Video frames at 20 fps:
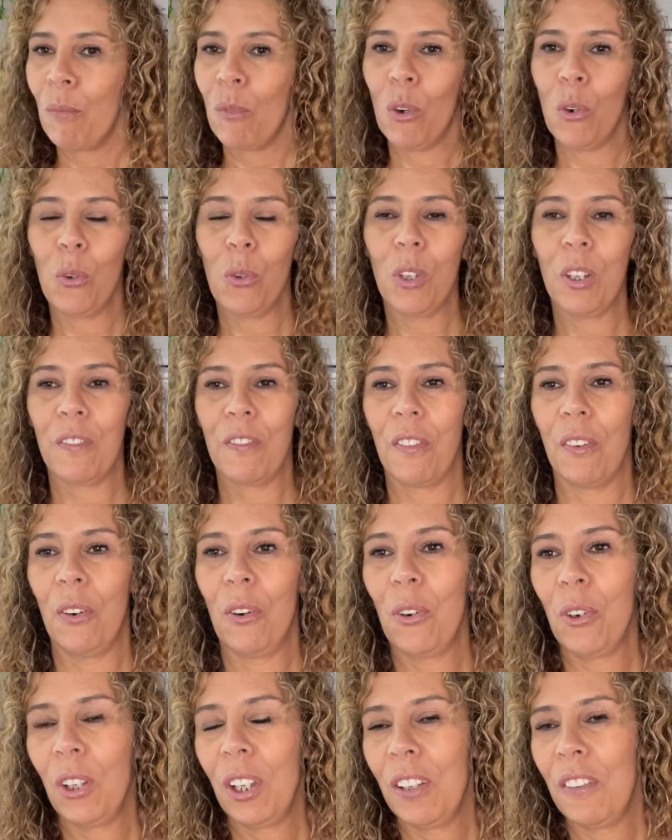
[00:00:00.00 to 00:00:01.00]
all of,
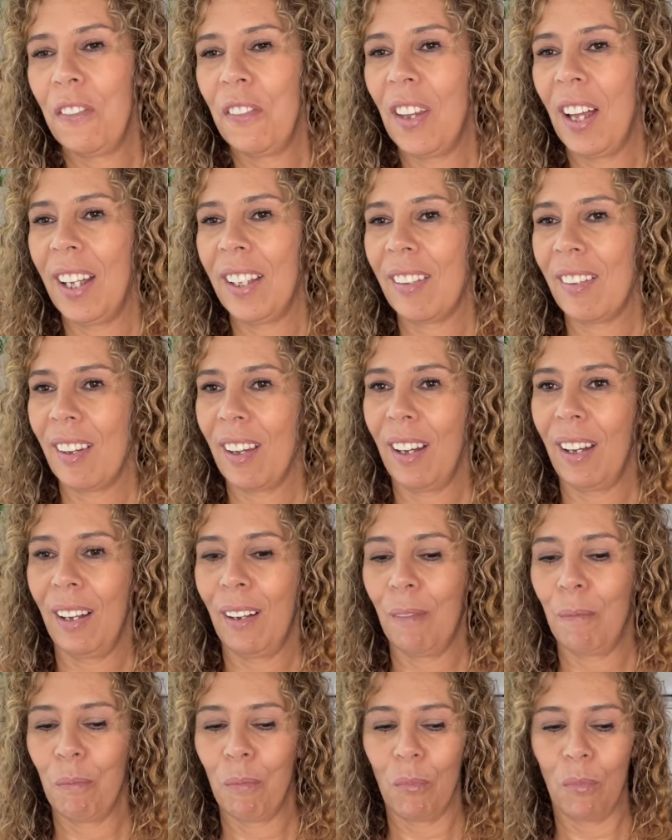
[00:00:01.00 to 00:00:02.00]
all of that
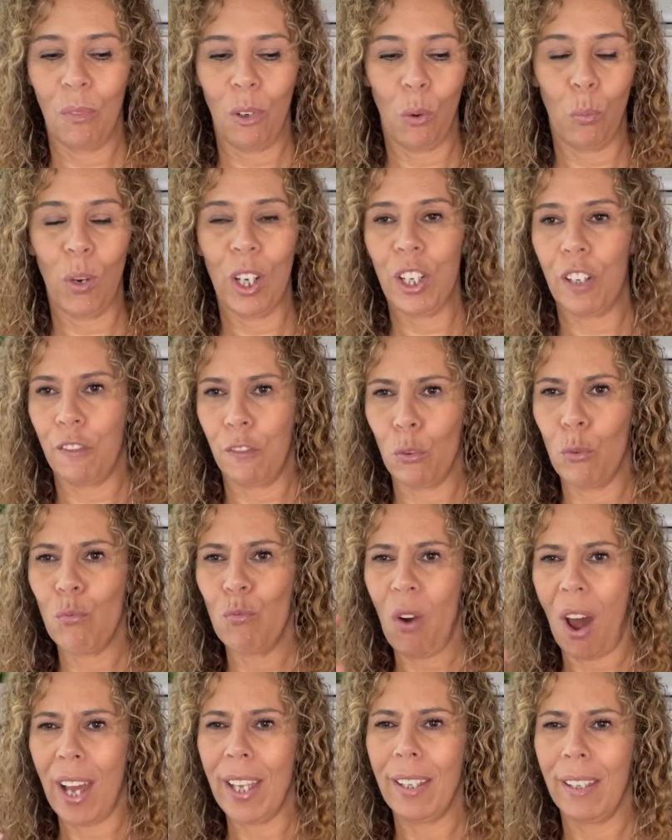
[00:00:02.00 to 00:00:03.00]
um, wonderful
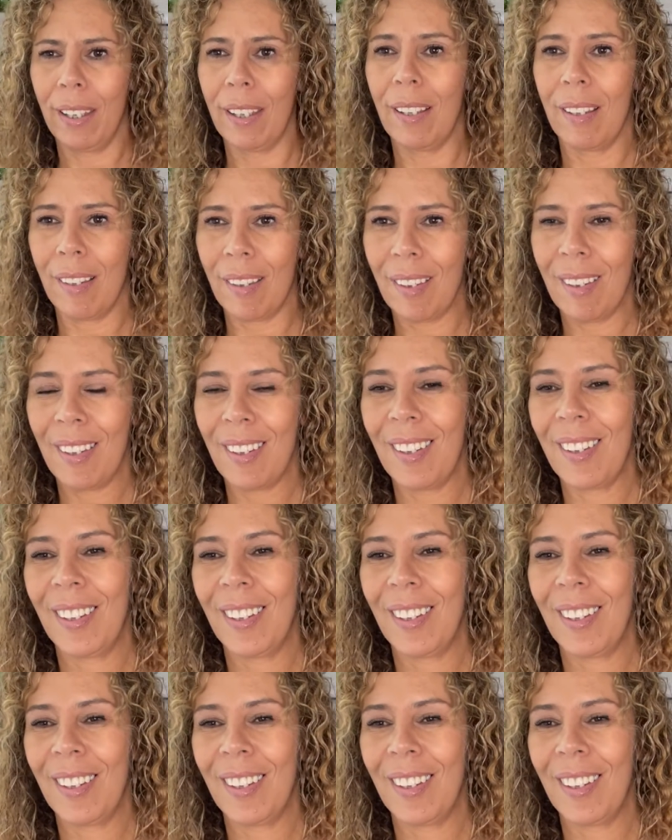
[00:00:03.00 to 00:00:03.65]
rightness.